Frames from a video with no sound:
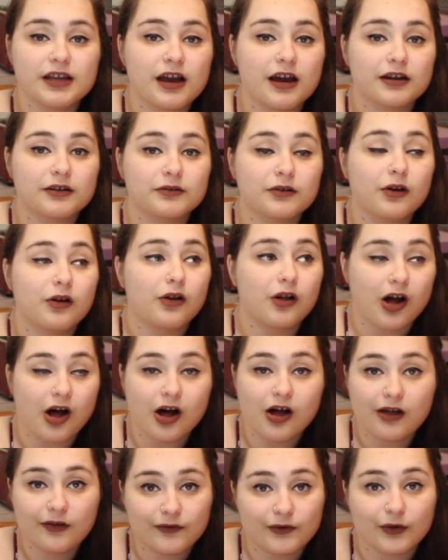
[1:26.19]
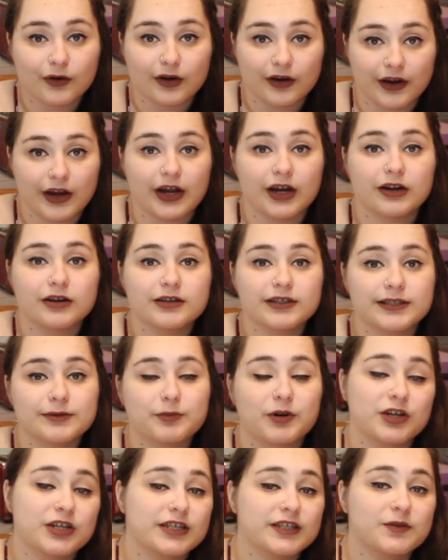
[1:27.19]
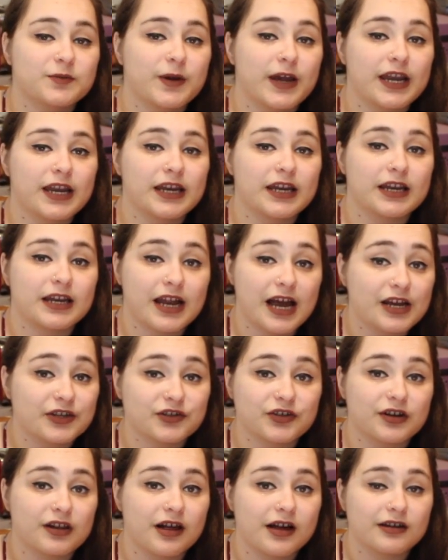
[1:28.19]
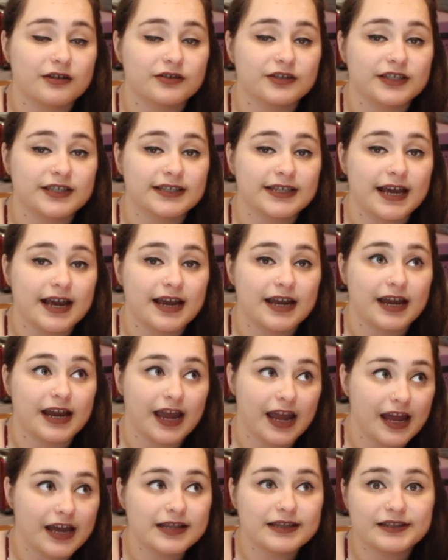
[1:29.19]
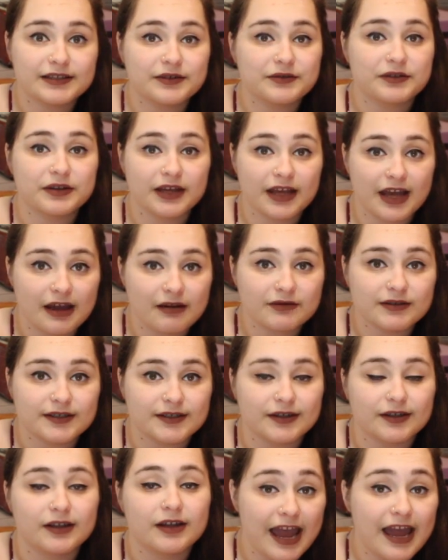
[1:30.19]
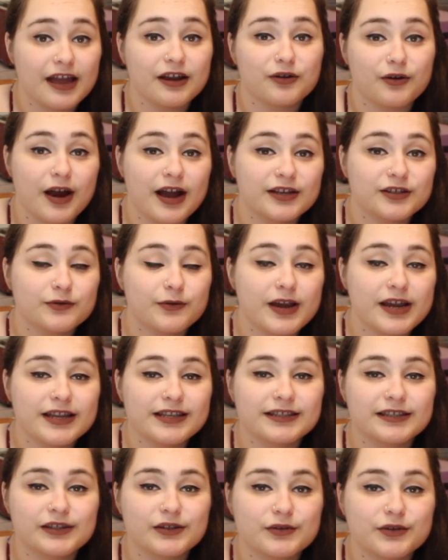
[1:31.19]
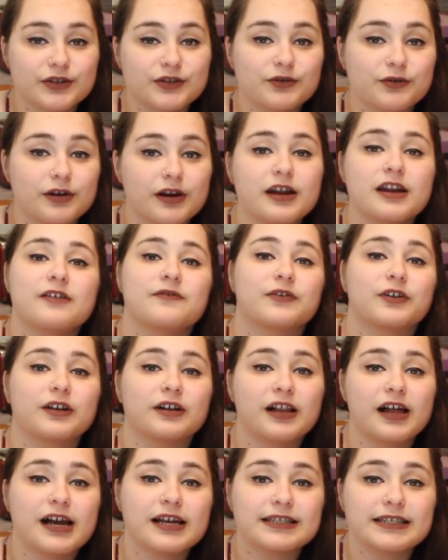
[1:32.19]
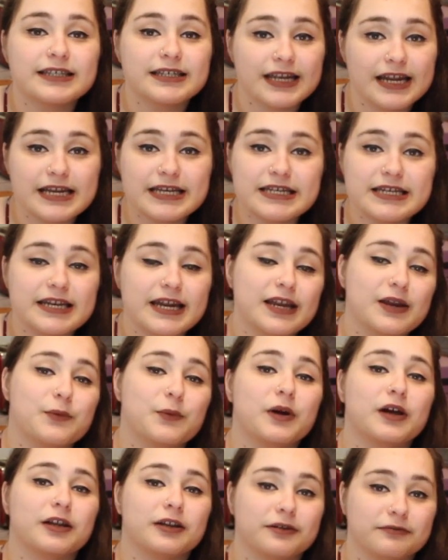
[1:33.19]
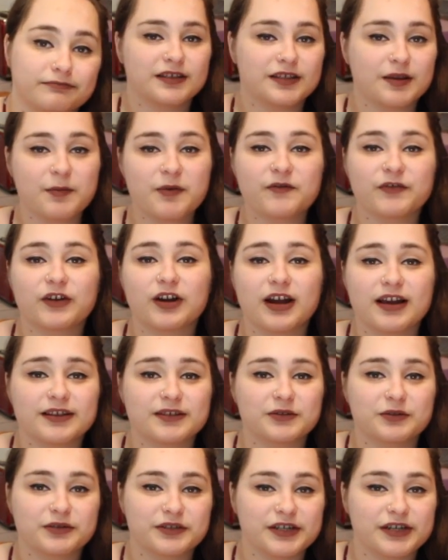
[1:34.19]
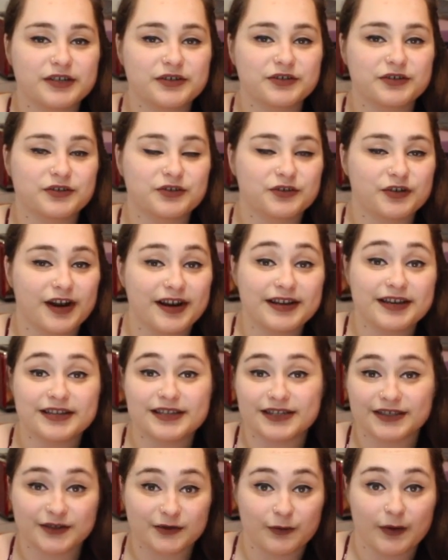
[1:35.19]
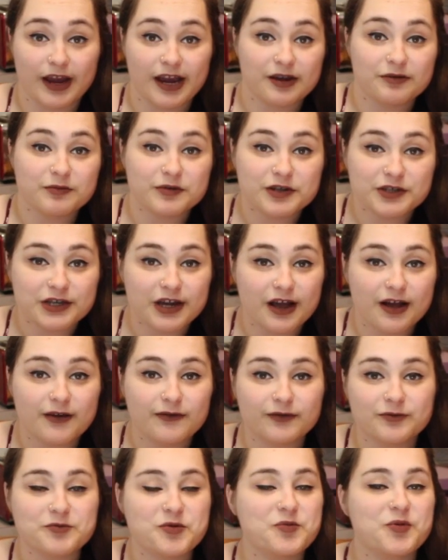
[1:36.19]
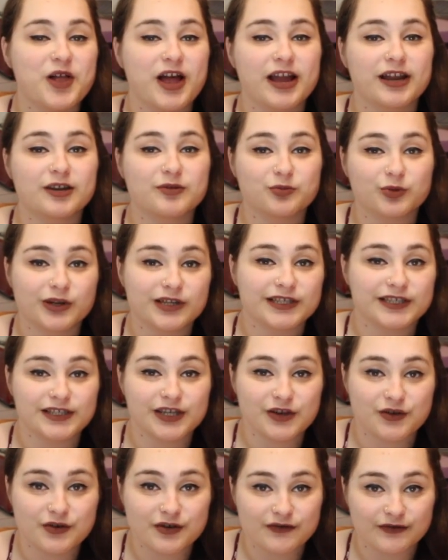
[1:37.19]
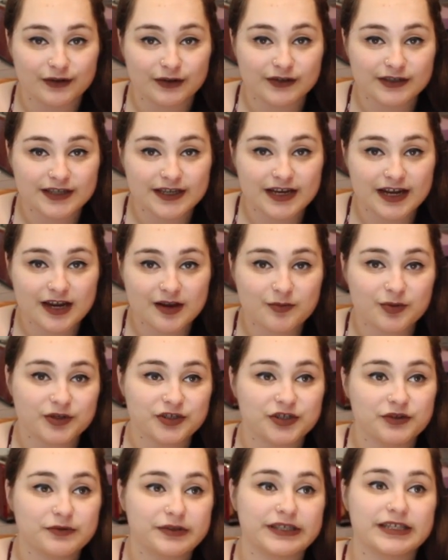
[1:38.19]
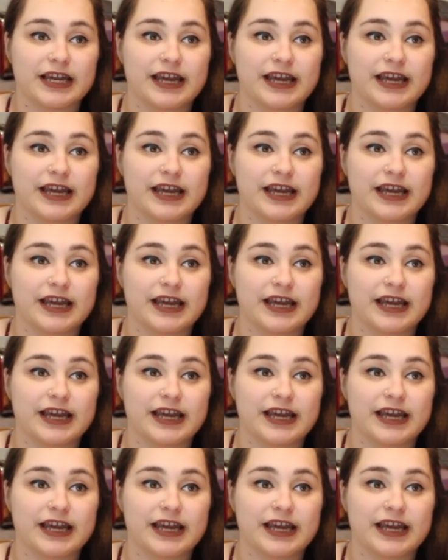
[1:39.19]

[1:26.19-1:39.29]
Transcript: the honor roll all 4 years, participated in National Honor Society and Student Council, and graduated salutatorian of her class in 1981. Some of her high school teachers tried to dissuade Michelle from applying to Princeton University, but she was